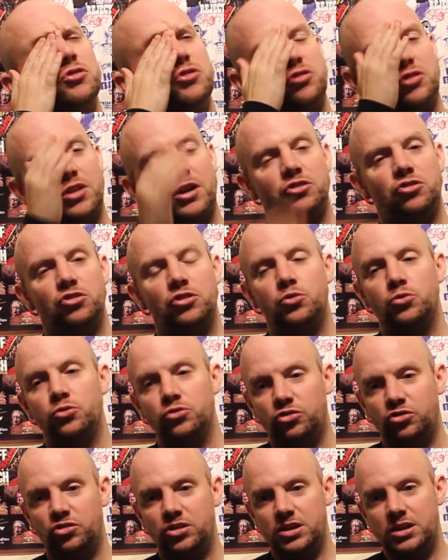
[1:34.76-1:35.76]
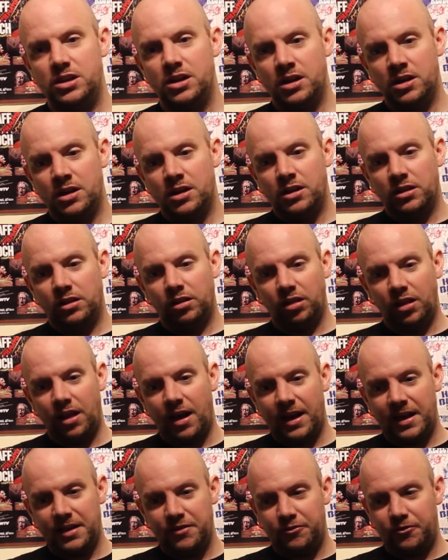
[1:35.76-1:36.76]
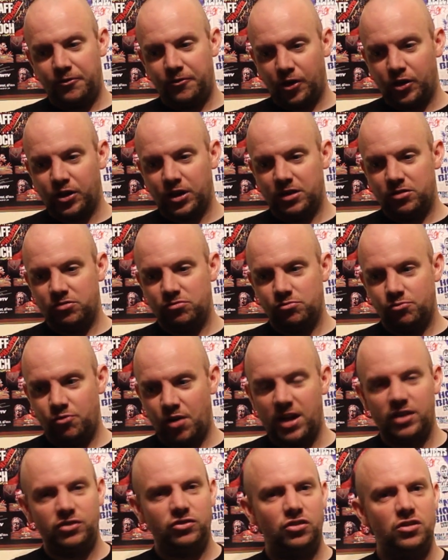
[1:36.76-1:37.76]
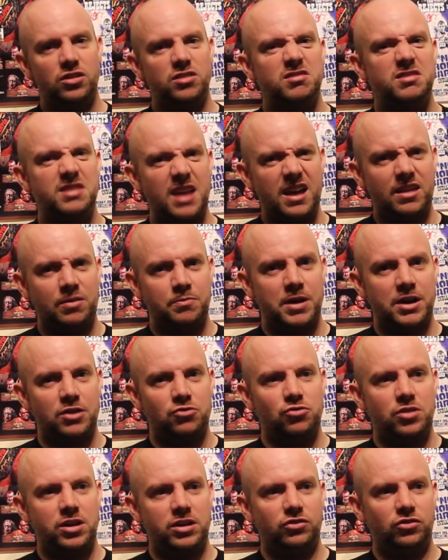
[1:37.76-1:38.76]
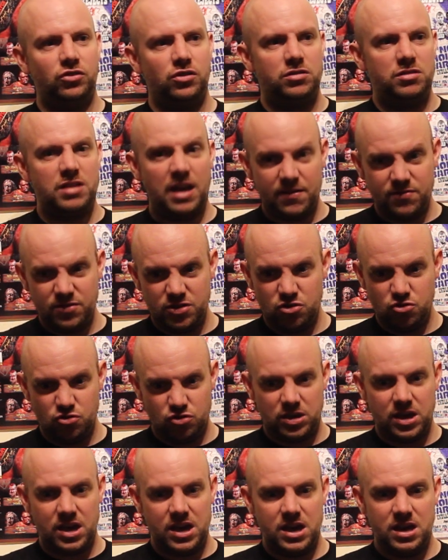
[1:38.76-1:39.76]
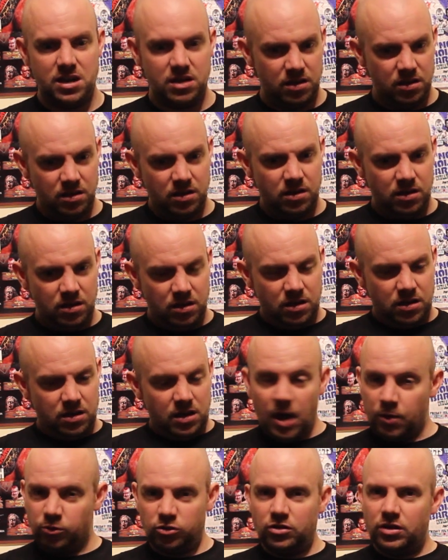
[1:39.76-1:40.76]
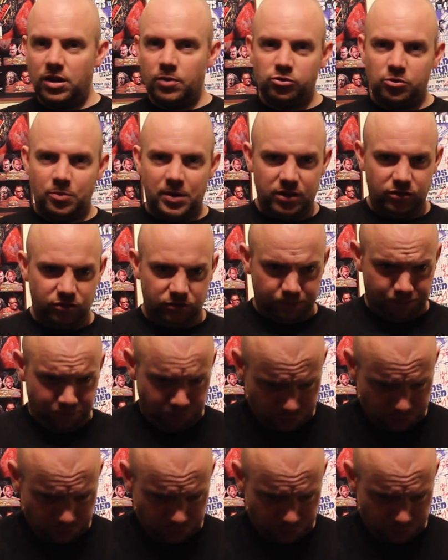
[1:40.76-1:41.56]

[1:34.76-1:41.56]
to just actually go and see live fucking wrestling, deathmatch wrestling in the UK. It was amazing.